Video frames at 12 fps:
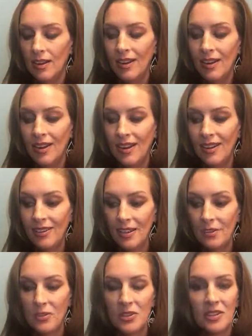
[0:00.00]
he thought
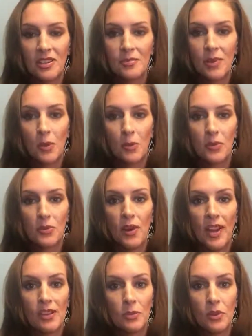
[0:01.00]
for sure his mouth was a
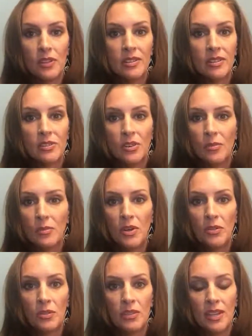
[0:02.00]
wreck. 26-year-old,
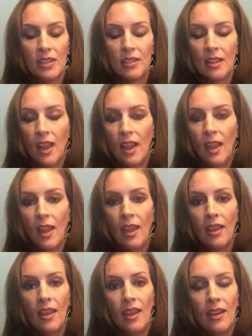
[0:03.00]
beautiful teeth.
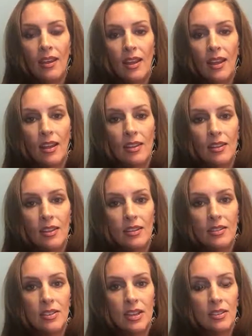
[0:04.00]
And
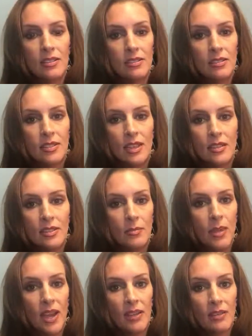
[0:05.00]
John sent him
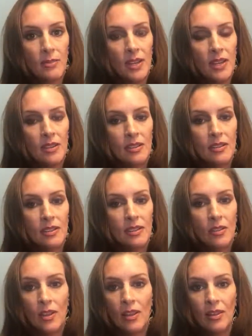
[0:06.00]
back to me, and he said, no,
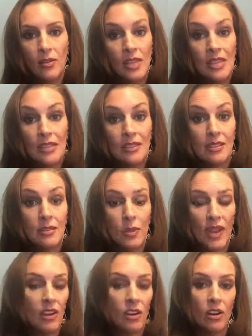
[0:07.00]
all he really needs is a
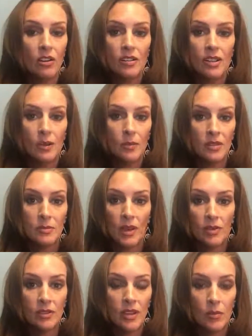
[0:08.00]
bite guard to keep his mouth
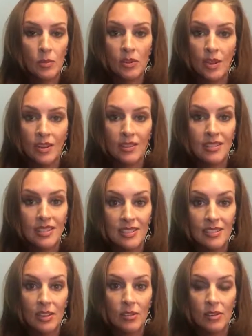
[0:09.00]
stable and his teeth
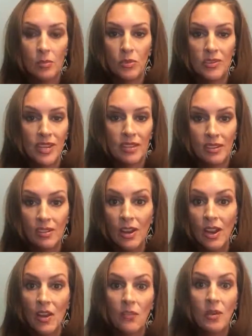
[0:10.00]
healthy and protected
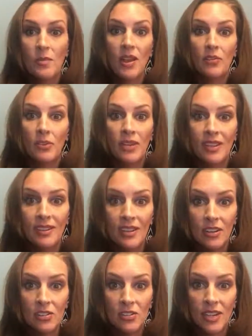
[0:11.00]
from ever needing
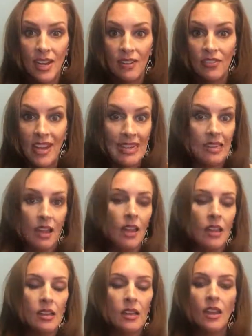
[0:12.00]
dentistry of any
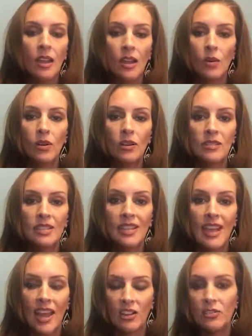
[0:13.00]
kind. Whereas he
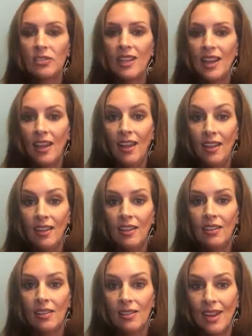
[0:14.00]
actually had a
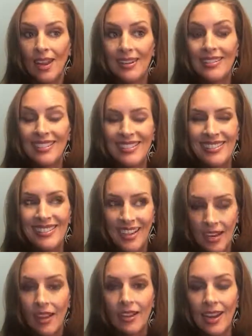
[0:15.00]

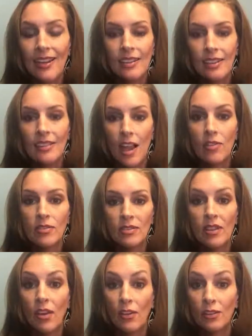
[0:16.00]

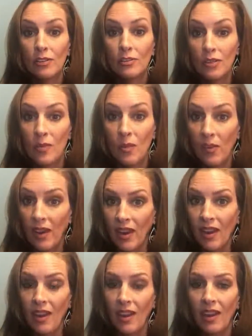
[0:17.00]
$18,000 treatment plan
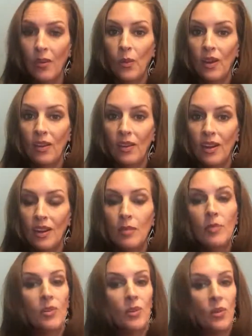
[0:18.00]
where he had been
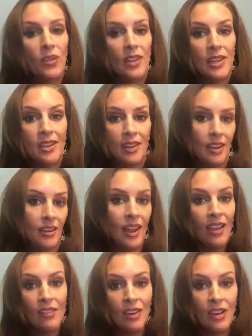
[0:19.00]
told that he had 8
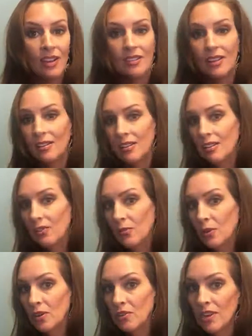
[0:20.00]
cavities and needed 4
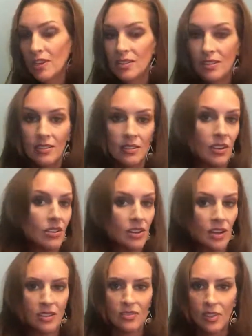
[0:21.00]
extractions and all
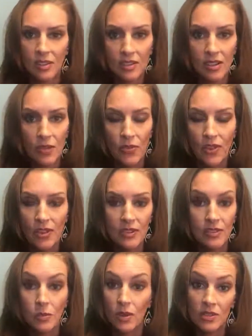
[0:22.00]
kinds of other stuff that just
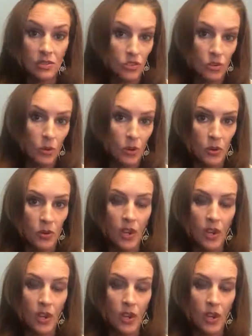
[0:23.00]
wasn't true.